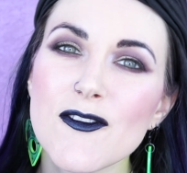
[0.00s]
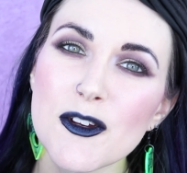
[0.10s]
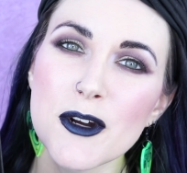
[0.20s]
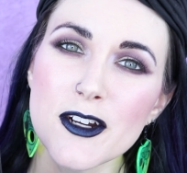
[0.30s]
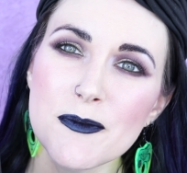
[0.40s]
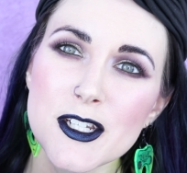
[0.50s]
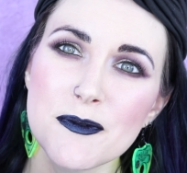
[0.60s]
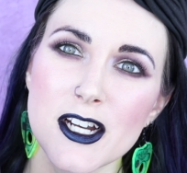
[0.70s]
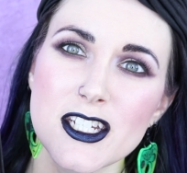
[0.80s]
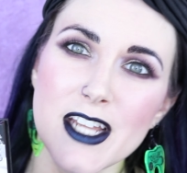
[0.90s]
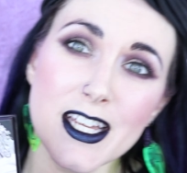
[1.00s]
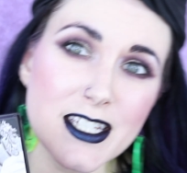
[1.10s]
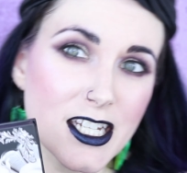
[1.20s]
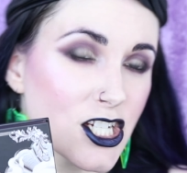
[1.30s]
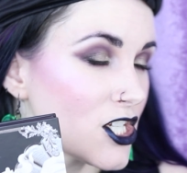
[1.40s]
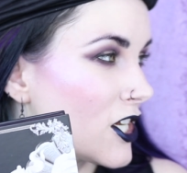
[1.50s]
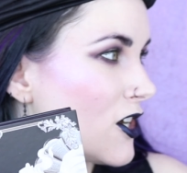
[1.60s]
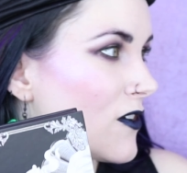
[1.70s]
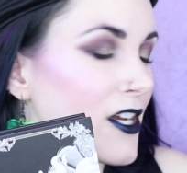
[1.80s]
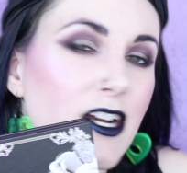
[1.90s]
If you're wondering what to watch next, check
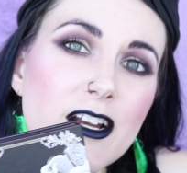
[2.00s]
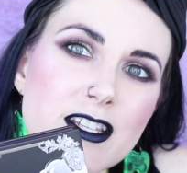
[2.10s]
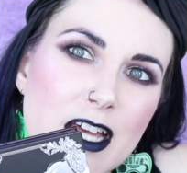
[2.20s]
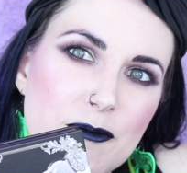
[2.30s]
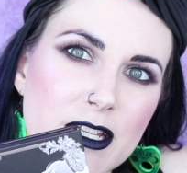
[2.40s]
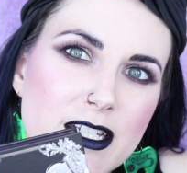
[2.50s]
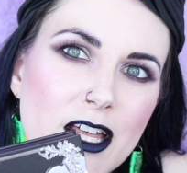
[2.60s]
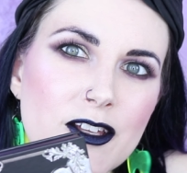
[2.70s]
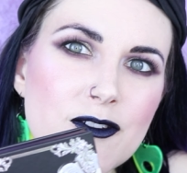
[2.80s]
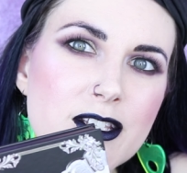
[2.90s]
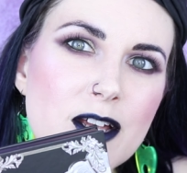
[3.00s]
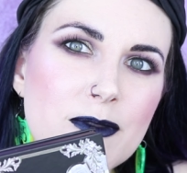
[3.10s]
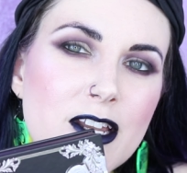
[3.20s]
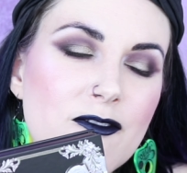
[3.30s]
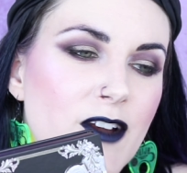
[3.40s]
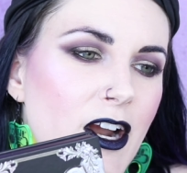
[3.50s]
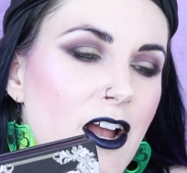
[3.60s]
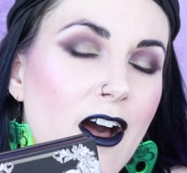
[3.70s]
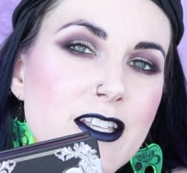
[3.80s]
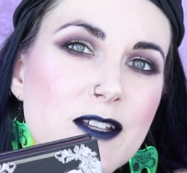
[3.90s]
over here because I'm going to tell you something
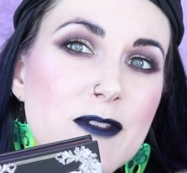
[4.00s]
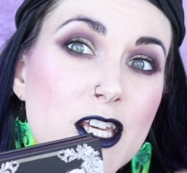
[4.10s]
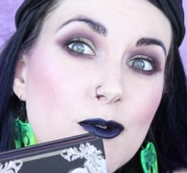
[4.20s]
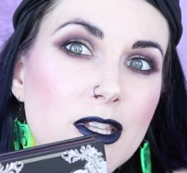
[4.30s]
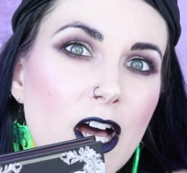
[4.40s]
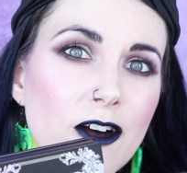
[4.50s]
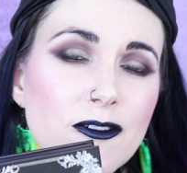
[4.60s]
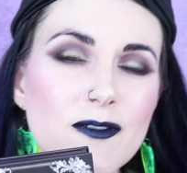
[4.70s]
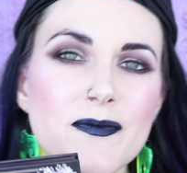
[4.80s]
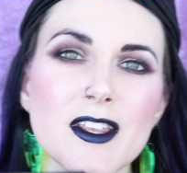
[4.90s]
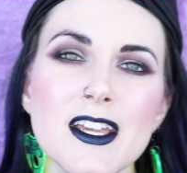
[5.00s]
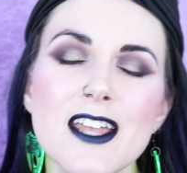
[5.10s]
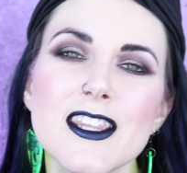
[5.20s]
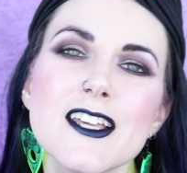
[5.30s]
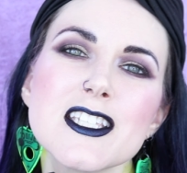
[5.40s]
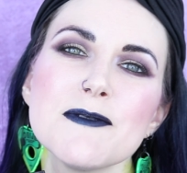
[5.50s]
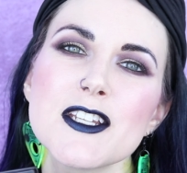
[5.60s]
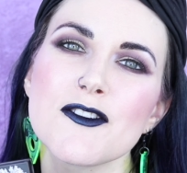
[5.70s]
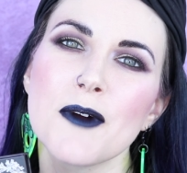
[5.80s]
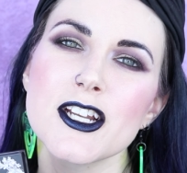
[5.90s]
very awesome that you will love. Thanks so
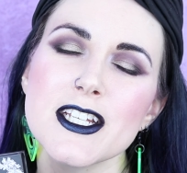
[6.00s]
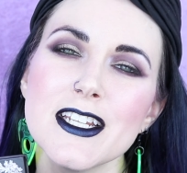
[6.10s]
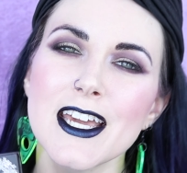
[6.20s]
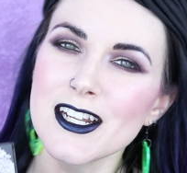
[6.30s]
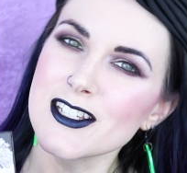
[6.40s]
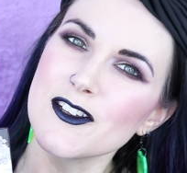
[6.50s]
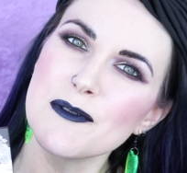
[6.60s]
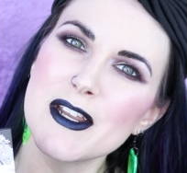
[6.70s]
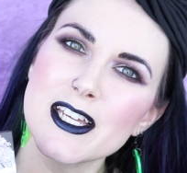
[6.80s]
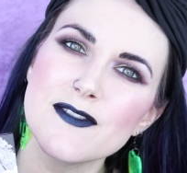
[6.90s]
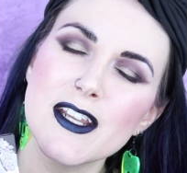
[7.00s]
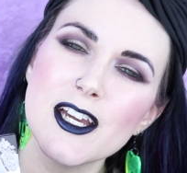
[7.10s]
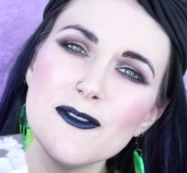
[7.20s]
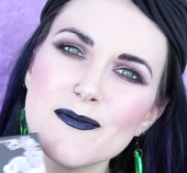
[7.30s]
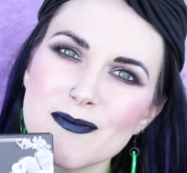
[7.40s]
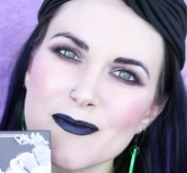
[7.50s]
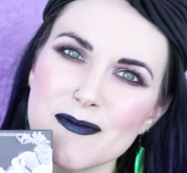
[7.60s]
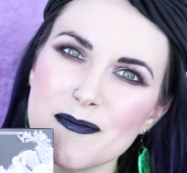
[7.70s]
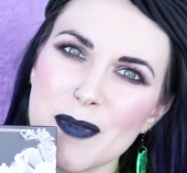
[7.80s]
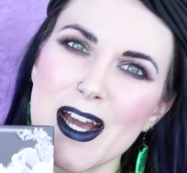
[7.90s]
much for watching and I'll see you in my next video.
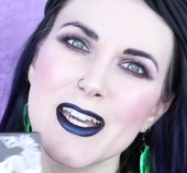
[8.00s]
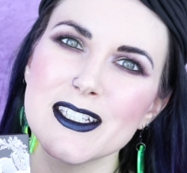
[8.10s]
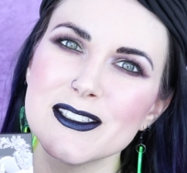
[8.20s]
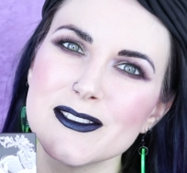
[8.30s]
Bye.